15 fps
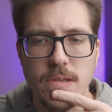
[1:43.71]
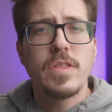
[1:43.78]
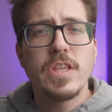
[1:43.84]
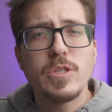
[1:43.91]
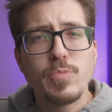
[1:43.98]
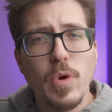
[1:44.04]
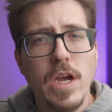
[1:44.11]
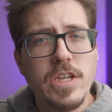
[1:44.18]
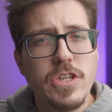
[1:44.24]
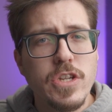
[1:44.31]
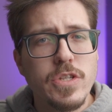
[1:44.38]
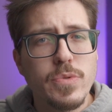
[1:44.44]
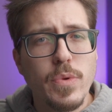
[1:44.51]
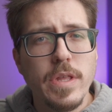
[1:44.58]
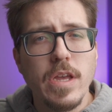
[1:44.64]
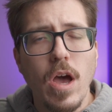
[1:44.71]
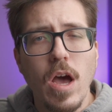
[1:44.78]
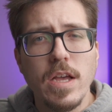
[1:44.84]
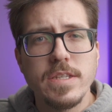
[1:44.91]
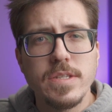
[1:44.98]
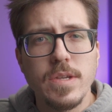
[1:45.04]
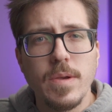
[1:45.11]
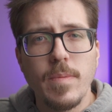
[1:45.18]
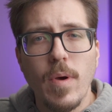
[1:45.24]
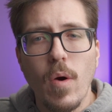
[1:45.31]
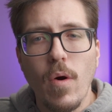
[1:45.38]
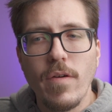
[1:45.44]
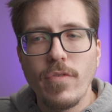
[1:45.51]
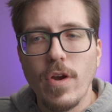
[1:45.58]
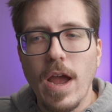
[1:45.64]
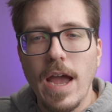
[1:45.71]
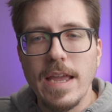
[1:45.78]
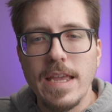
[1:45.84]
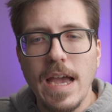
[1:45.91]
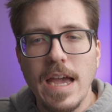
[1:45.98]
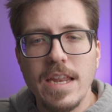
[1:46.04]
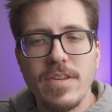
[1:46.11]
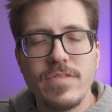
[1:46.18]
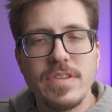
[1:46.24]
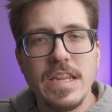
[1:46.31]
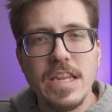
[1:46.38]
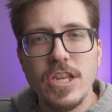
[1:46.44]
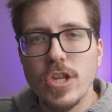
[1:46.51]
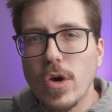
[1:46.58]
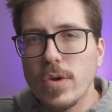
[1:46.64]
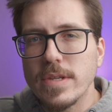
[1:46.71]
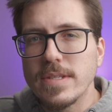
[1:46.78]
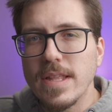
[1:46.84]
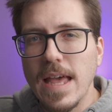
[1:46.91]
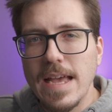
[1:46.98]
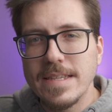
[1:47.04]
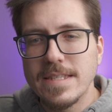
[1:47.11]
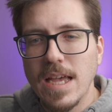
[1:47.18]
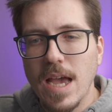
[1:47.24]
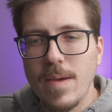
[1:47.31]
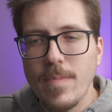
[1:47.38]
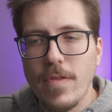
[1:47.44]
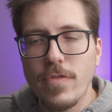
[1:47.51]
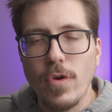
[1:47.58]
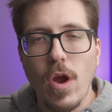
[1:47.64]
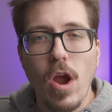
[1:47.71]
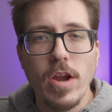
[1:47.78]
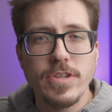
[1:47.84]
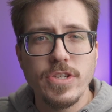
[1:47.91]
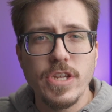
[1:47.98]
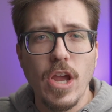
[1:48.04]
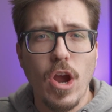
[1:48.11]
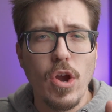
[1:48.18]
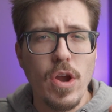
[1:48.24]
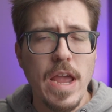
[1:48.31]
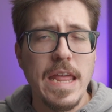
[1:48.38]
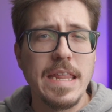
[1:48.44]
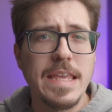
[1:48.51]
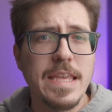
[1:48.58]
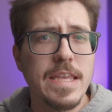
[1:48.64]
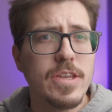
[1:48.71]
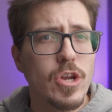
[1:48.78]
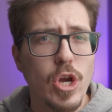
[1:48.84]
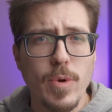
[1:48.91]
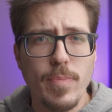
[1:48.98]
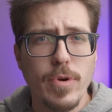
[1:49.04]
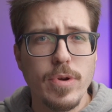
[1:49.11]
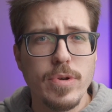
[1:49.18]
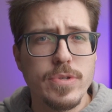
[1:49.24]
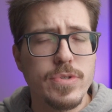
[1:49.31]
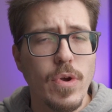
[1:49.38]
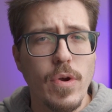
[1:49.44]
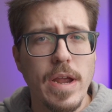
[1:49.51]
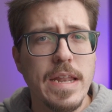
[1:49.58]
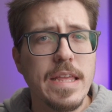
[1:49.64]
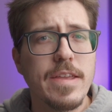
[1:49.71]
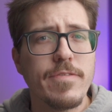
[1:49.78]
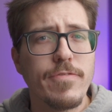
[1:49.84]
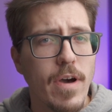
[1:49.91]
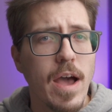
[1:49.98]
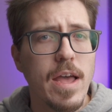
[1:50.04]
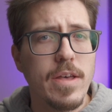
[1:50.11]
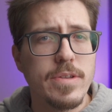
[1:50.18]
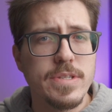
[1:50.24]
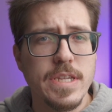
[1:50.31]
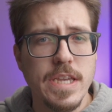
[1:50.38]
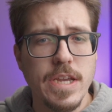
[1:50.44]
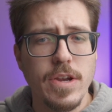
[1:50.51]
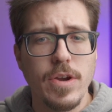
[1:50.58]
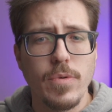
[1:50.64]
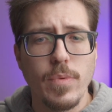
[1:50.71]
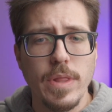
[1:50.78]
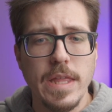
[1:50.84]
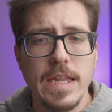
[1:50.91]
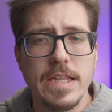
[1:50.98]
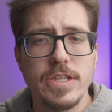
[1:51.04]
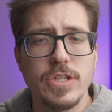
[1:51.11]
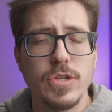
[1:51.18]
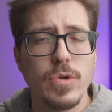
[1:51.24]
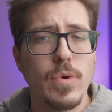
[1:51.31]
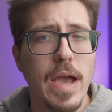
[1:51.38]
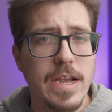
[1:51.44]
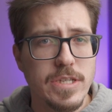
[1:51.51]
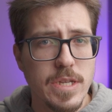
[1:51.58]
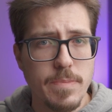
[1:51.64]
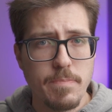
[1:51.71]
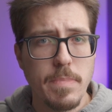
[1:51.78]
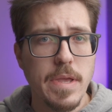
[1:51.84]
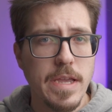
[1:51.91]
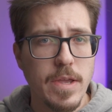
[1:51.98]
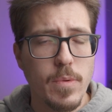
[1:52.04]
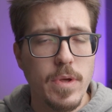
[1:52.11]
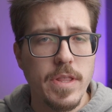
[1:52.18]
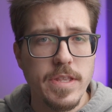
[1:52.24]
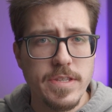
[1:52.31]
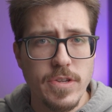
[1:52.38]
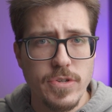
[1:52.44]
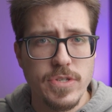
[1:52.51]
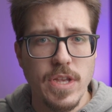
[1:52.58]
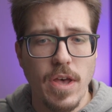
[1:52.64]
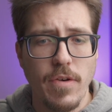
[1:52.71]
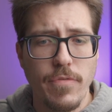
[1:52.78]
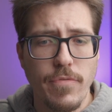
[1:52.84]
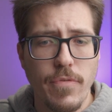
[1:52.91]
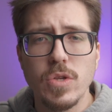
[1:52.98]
This project is really awesome. However, I kind of didn't notice last time that there actually aren't any Gerbers or any files here related to actually making one of these yourself.